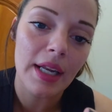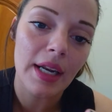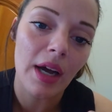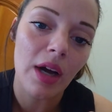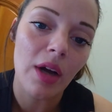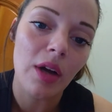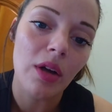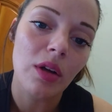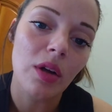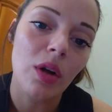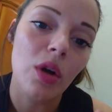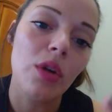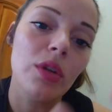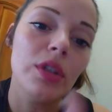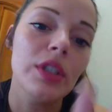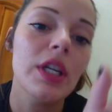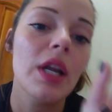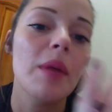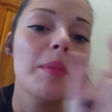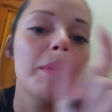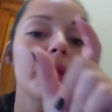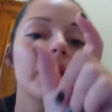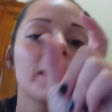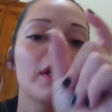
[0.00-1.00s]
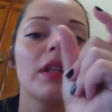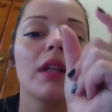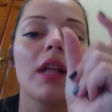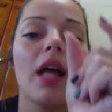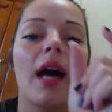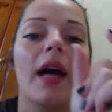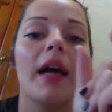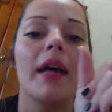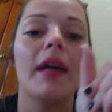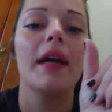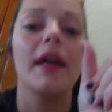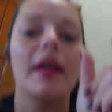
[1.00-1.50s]
and I'll hold it up in the
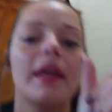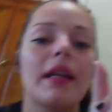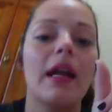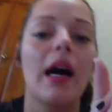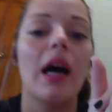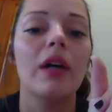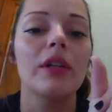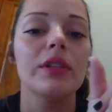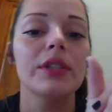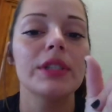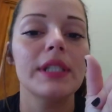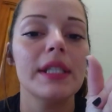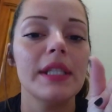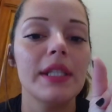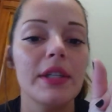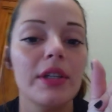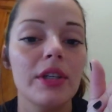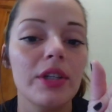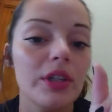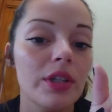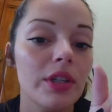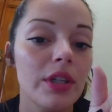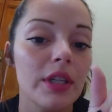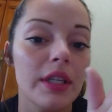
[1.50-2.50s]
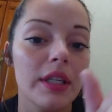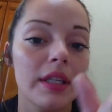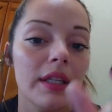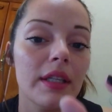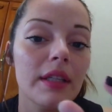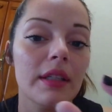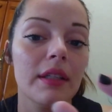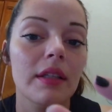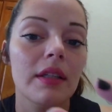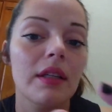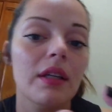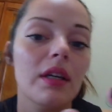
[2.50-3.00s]
light, and I'll see the good in
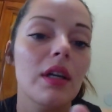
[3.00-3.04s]
it.